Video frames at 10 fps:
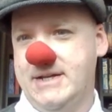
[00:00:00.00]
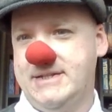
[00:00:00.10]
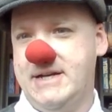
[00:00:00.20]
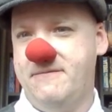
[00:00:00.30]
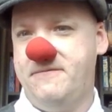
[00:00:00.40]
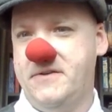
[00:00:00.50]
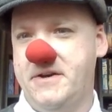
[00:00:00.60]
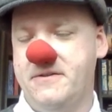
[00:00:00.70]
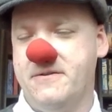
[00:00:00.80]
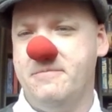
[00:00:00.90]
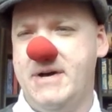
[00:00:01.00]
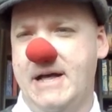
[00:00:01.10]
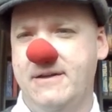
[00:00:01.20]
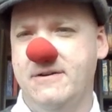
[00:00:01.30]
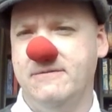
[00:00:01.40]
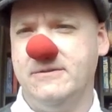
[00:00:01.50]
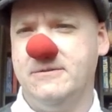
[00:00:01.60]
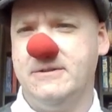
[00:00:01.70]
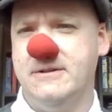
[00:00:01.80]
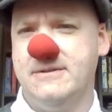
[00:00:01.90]
Some further remark of
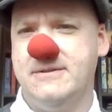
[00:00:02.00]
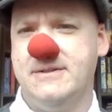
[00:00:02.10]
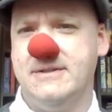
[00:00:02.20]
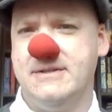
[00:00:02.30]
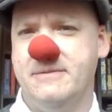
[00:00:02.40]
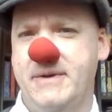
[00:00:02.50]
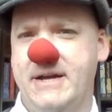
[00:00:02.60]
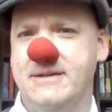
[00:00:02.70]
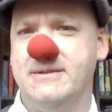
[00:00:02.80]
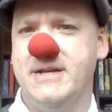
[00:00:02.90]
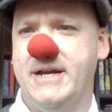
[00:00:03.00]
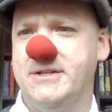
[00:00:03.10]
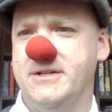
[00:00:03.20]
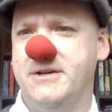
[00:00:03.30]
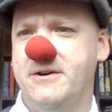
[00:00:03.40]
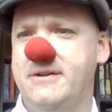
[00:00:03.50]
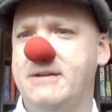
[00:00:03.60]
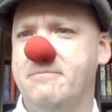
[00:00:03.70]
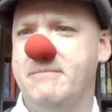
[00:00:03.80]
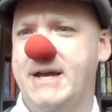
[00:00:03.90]
Lord Loxton's about the danger
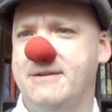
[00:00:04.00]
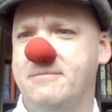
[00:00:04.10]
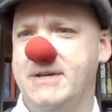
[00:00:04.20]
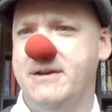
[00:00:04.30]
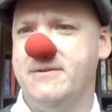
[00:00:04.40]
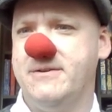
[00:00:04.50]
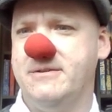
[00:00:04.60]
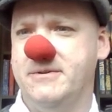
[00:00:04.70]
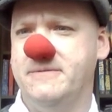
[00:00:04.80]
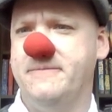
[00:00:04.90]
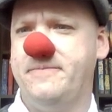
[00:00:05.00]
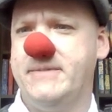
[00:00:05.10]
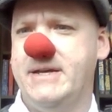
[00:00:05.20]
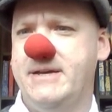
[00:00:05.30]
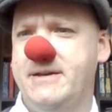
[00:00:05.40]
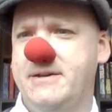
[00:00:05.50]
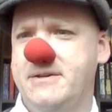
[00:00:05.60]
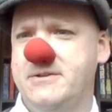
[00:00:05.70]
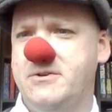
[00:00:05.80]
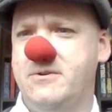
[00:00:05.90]
only made me irritable.
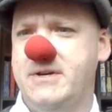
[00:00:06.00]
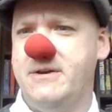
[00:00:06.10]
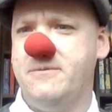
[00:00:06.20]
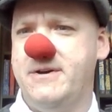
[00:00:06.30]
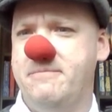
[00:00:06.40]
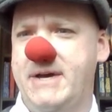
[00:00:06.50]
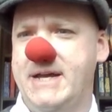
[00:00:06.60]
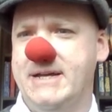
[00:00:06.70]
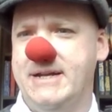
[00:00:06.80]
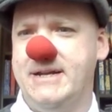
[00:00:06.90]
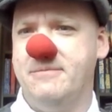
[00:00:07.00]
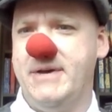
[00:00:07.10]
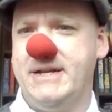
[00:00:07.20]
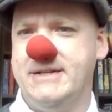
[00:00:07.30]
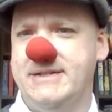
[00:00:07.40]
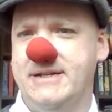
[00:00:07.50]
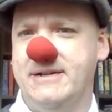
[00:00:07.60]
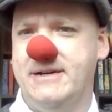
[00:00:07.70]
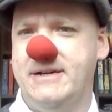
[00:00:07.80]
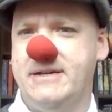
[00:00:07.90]
"Talking won't make it any better,"
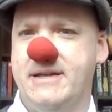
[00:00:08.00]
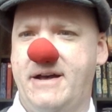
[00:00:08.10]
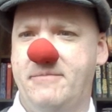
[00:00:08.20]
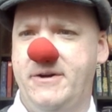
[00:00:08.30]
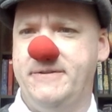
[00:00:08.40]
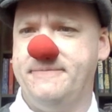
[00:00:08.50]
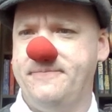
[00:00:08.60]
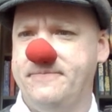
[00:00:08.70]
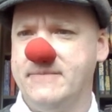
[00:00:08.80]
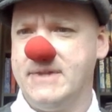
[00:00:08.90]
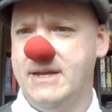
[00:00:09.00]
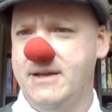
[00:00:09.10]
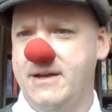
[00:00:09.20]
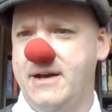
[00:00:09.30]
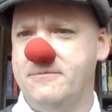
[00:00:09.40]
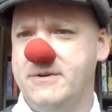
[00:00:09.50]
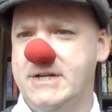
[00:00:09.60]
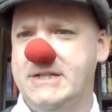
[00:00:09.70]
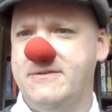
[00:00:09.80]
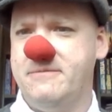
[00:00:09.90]
said I. "Come on." I
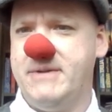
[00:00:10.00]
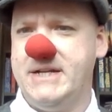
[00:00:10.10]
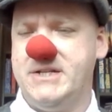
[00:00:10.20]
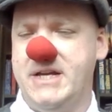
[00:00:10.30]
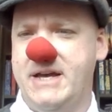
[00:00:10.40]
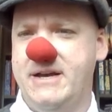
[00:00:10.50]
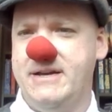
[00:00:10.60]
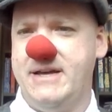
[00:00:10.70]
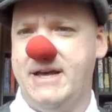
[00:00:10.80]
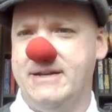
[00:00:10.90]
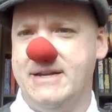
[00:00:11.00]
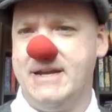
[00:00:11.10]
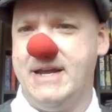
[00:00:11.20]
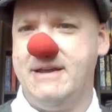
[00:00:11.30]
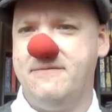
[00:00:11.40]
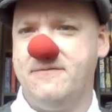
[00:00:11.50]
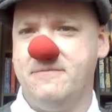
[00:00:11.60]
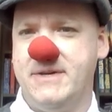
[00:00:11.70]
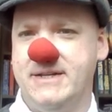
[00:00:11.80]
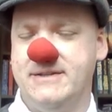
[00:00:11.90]
rose from my chair and he
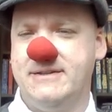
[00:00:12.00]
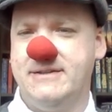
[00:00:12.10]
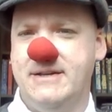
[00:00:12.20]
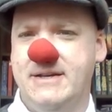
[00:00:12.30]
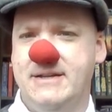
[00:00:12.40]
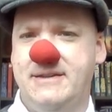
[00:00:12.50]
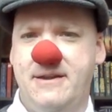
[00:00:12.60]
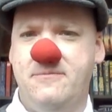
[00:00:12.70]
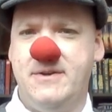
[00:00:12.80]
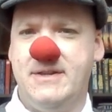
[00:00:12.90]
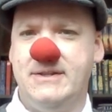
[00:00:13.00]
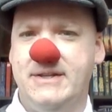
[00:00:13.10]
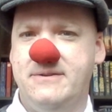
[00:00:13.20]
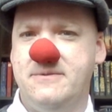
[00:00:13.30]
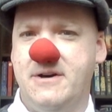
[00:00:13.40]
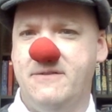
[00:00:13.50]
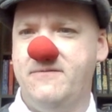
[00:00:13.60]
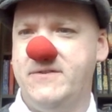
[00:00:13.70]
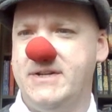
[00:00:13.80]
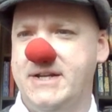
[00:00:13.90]
from his, Then, with a little
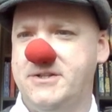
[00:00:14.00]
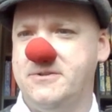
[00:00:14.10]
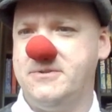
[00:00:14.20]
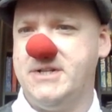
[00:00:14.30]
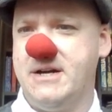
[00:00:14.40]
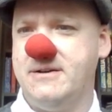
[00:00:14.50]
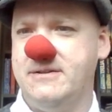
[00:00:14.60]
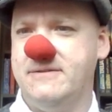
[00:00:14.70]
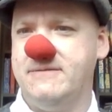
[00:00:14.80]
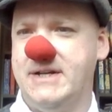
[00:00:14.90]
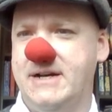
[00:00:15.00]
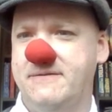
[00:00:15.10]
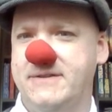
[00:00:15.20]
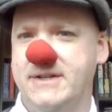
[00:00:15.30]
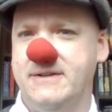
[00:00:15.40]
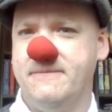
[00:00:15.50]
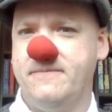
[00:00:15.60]
confidential chuckle of laughter,